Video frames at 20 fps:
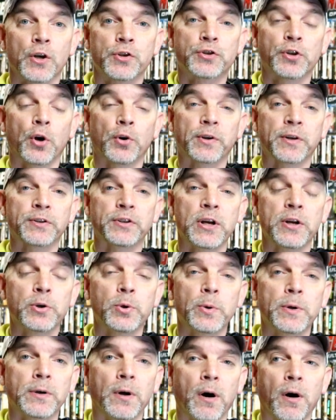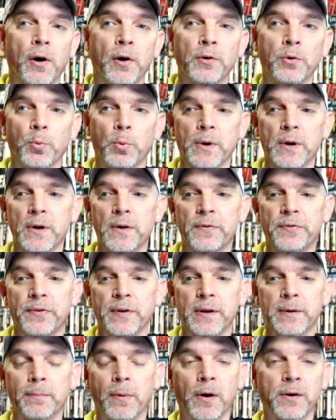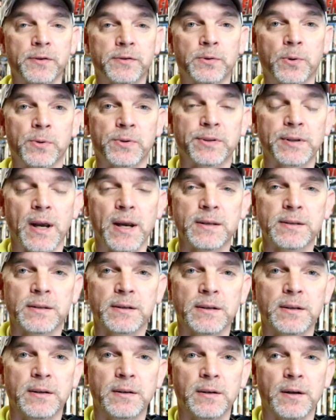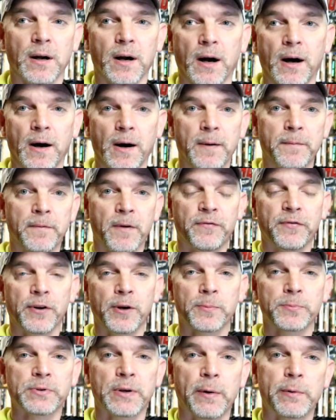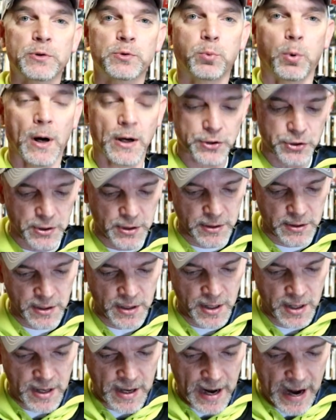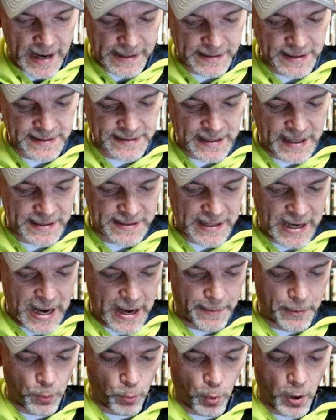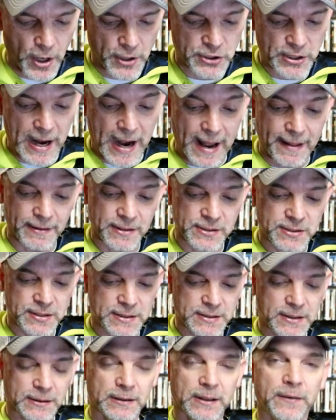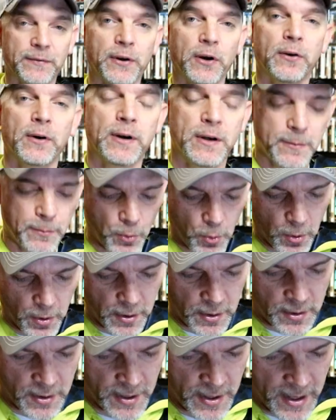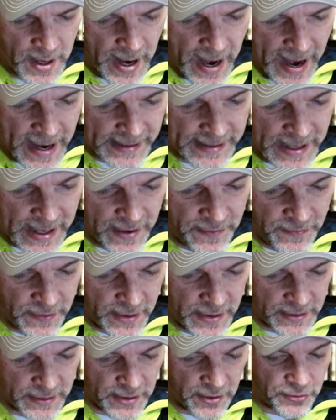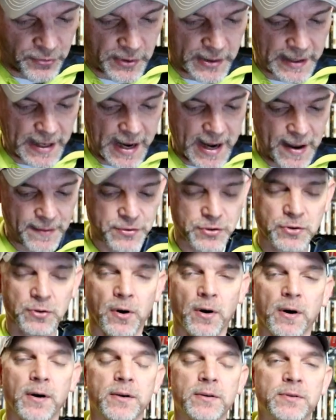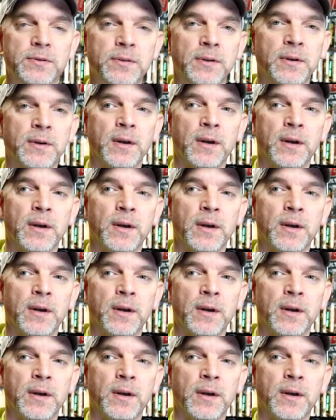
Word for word: So continuing on with the Martin Scorsese um, films that I was watching, I did take time and watch Alice Doesn't Live Here Anymore. I gave it three and a half stars.